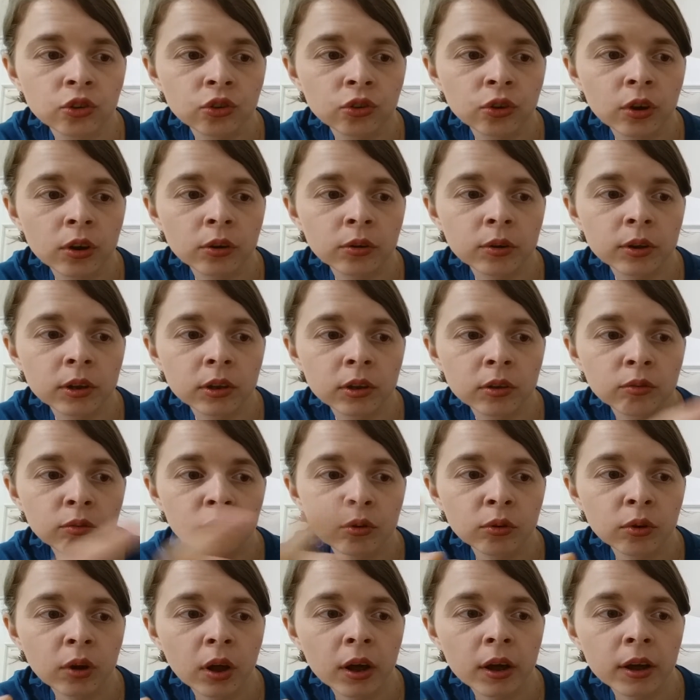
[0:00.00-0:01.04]
share it if
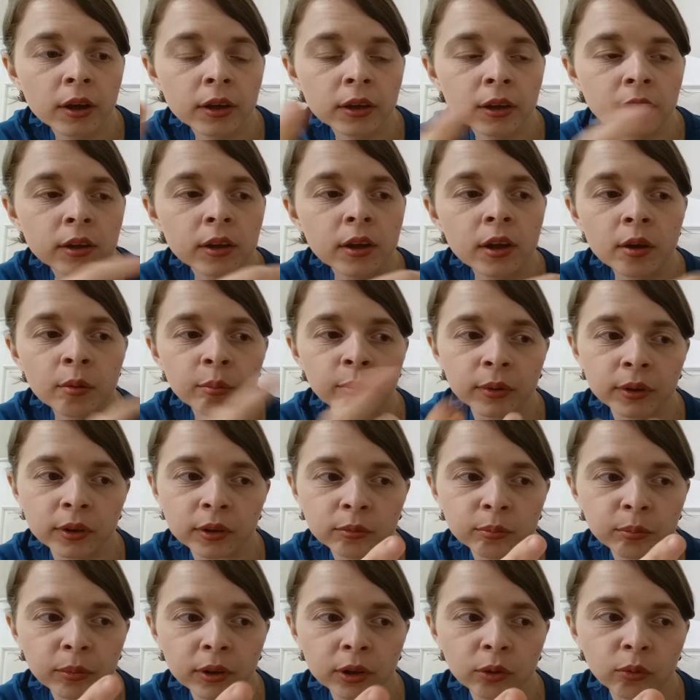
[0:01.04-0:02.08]
you like,
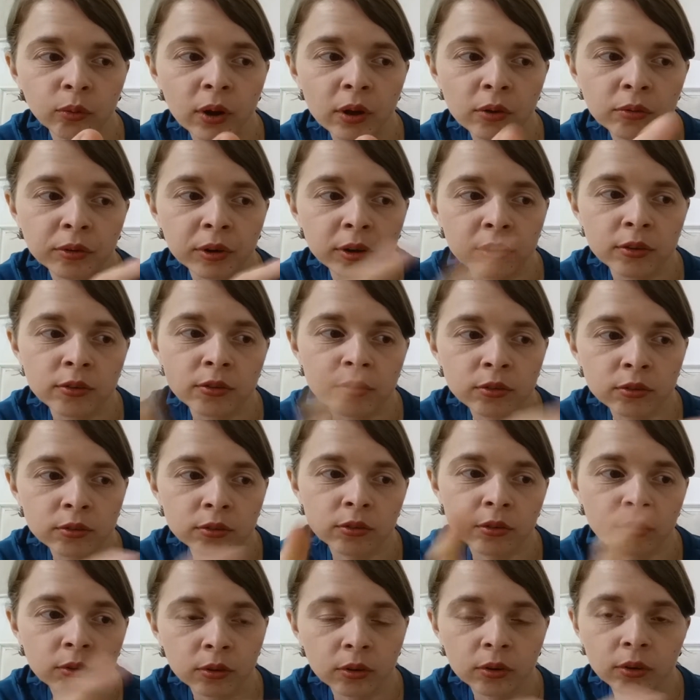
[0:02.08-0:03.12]
but my Wi-Fi is
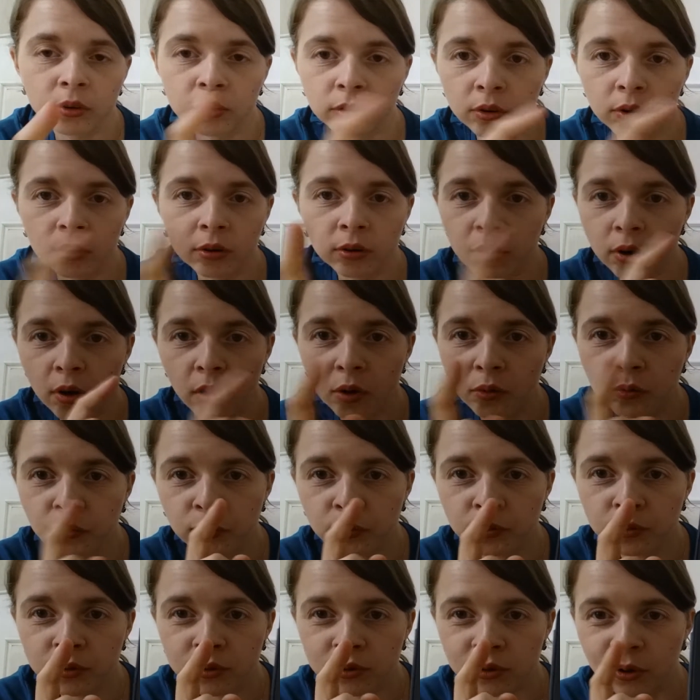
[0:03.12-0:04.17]
off,
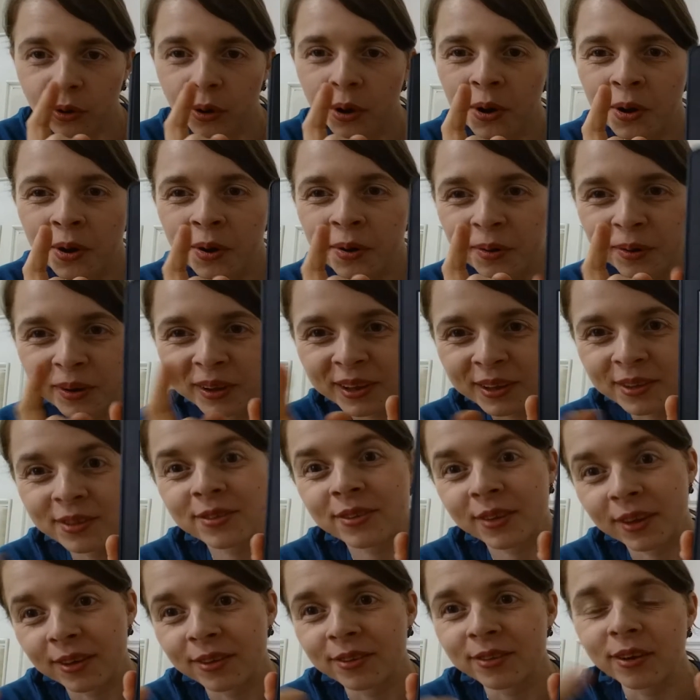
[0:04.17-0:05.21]
so it
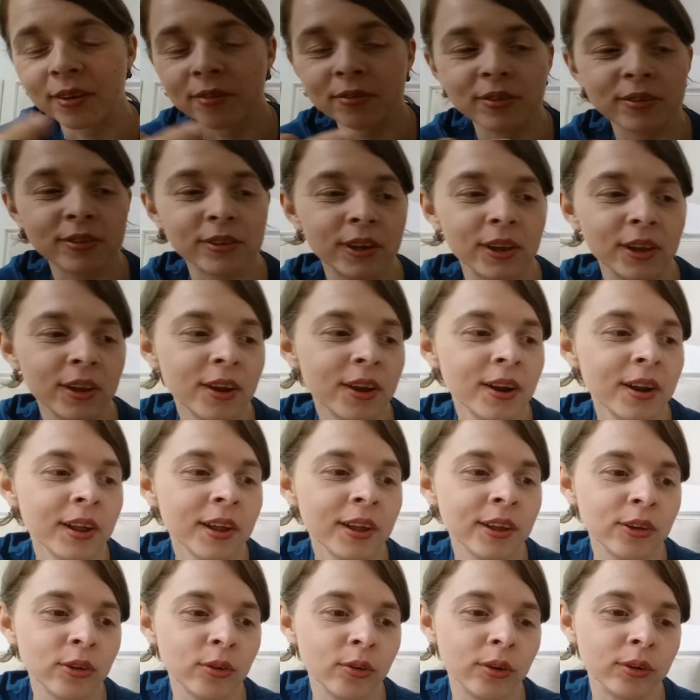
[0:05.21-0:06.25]
says obviously
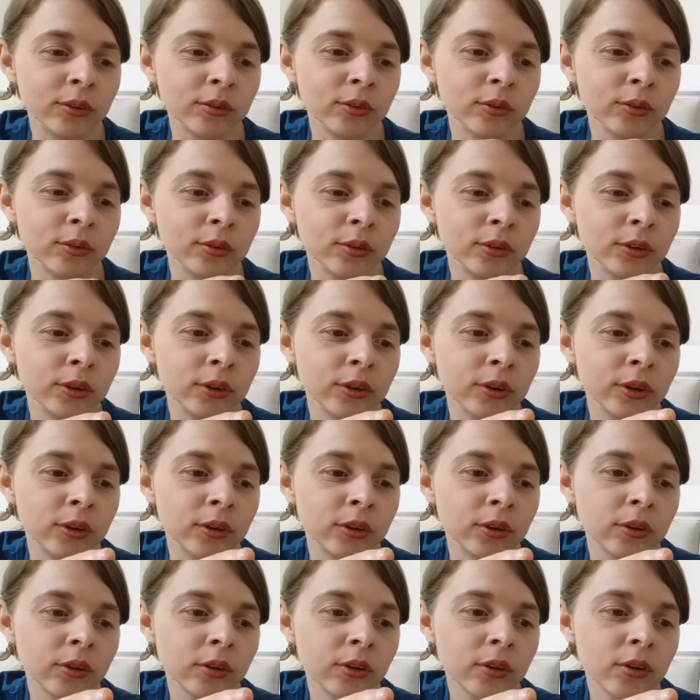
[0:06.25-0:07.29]
you want to turn
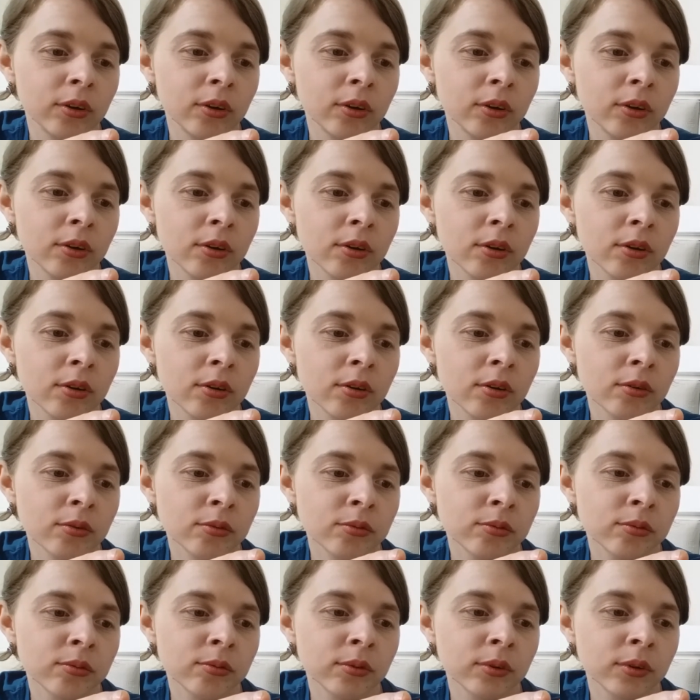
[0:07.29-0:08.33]
it off,
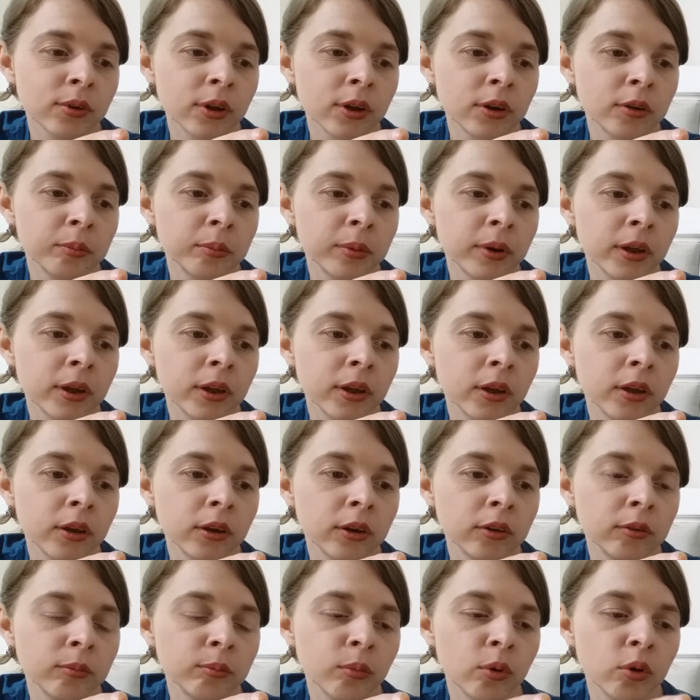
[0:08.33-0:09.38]

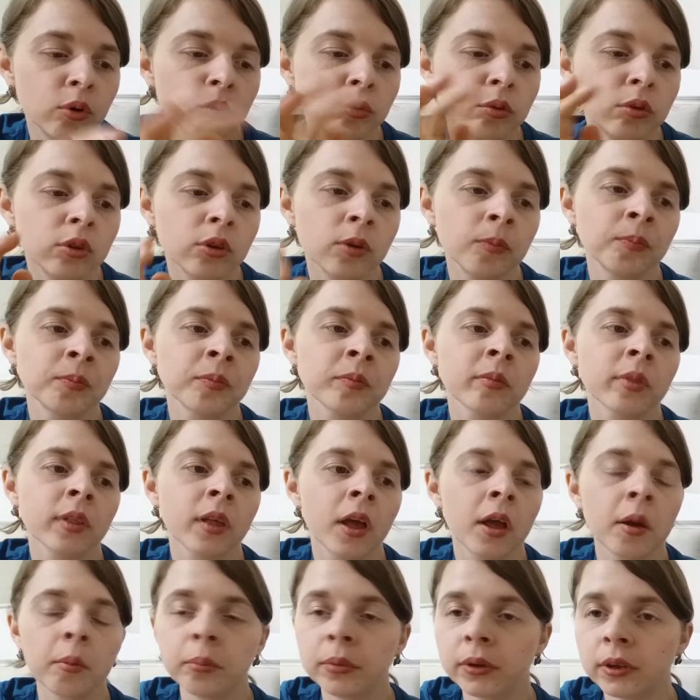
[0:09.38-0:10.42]
airplane mode,
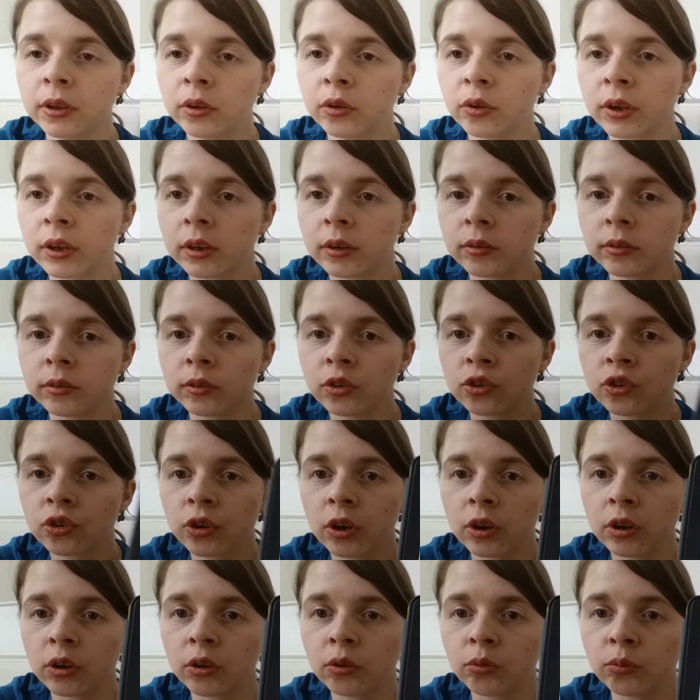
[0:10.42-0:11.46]
but you can
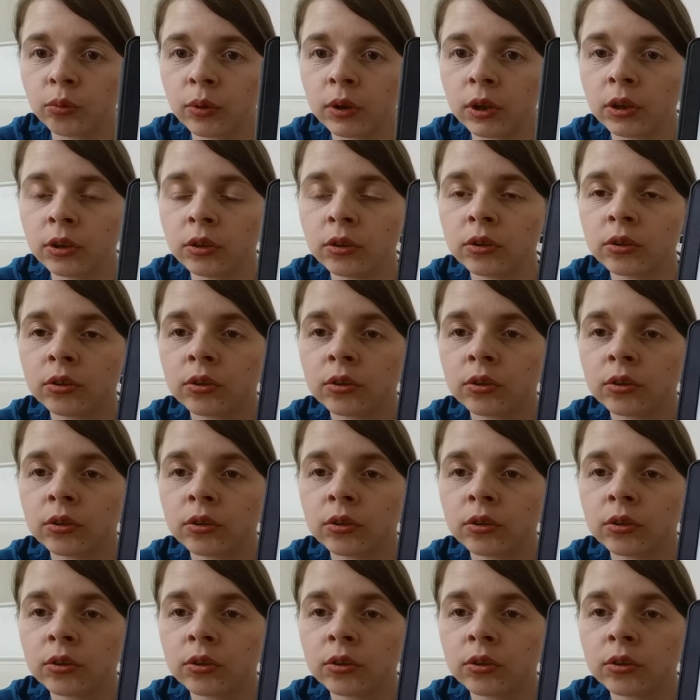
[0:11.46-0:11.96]
share it with